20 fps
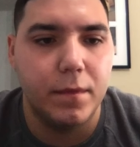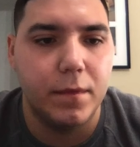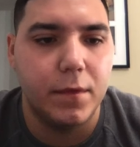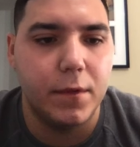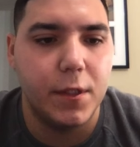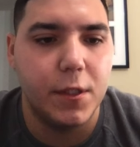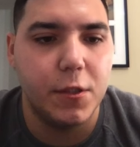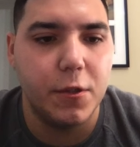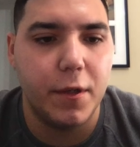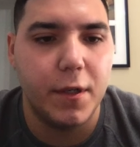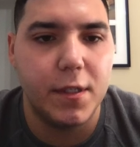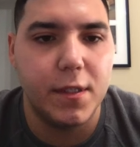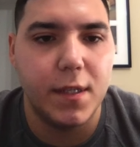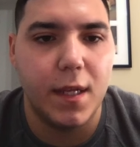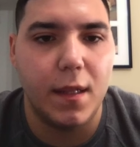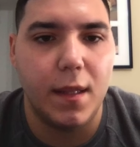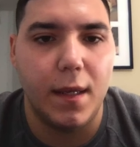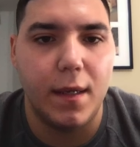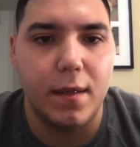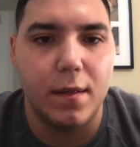Just so that it's
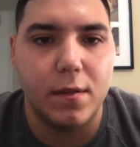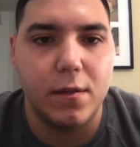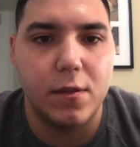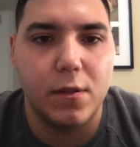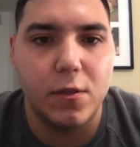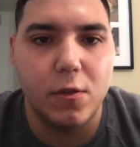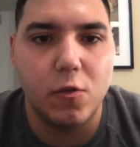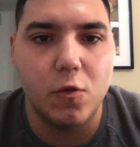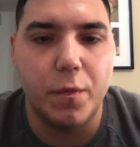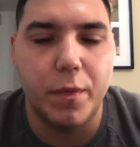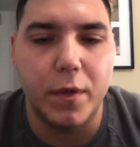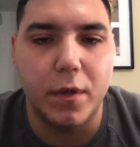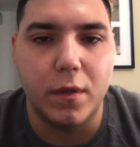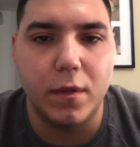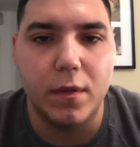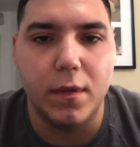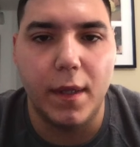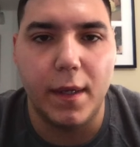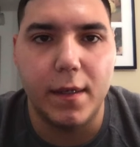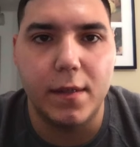not like super,
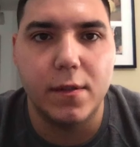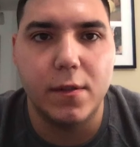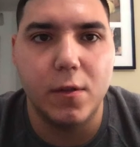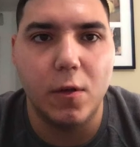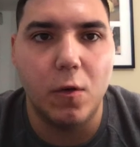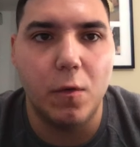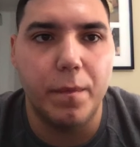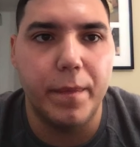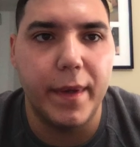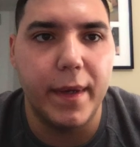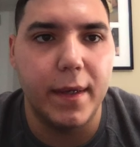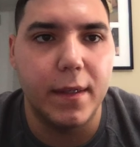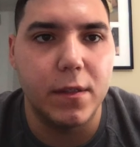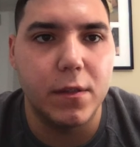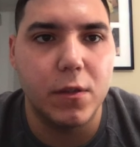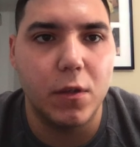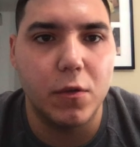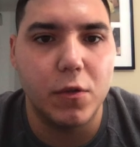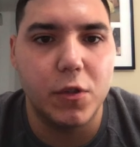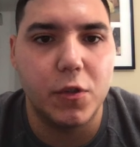like so big and
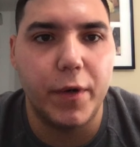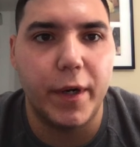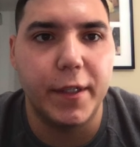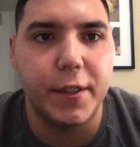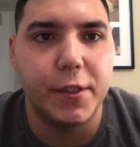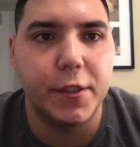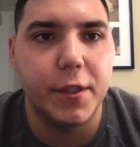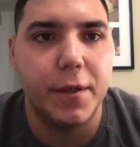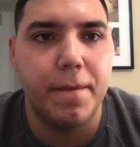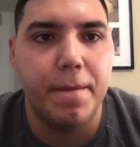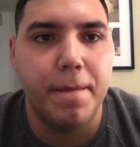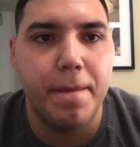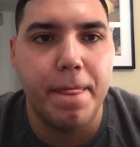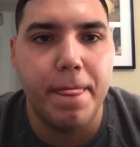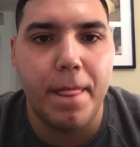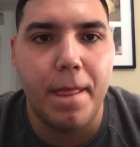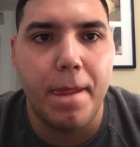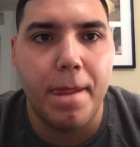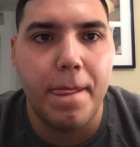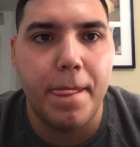so stretched.
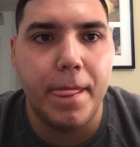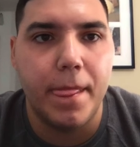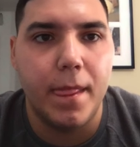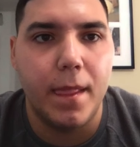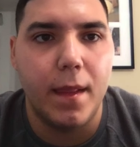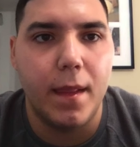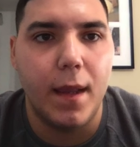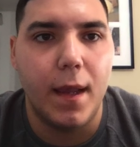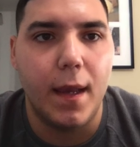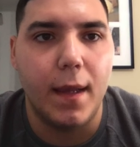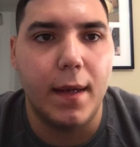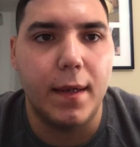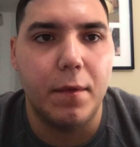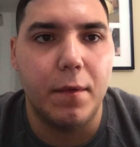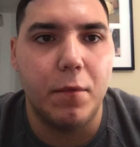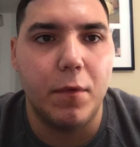And we're